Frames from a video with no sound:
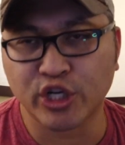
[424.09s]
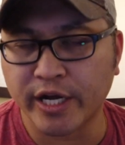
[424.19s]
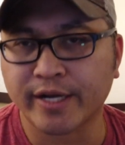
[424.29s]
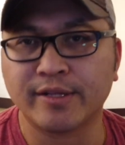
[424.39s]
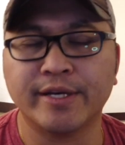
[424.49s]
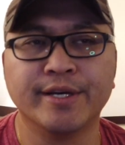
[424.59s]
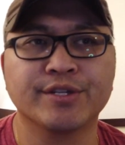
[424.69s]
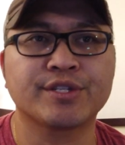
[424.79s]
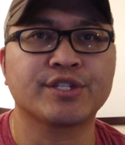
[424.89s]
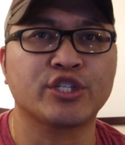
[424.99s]

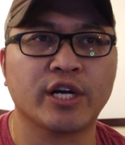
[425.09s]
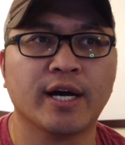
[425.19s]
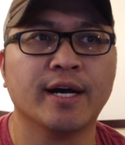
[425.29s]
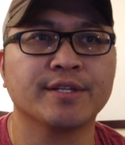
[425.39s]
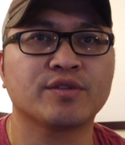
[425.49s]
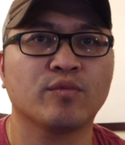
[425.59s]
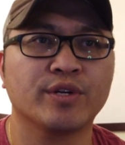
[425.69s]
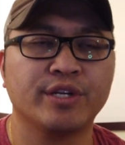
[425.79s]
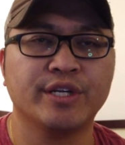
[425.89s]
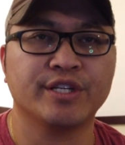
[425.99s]
checklists, shots,
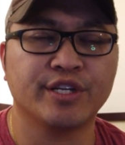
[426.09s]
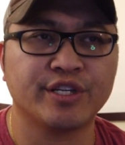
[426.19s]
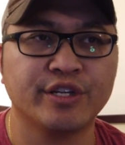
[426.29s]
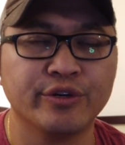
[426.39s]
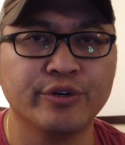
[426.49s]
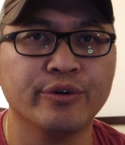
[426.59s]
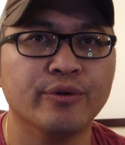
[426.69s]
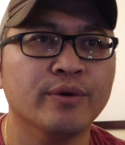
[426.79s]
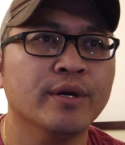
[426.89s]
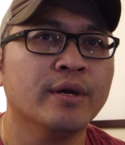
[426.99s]
what you need to do,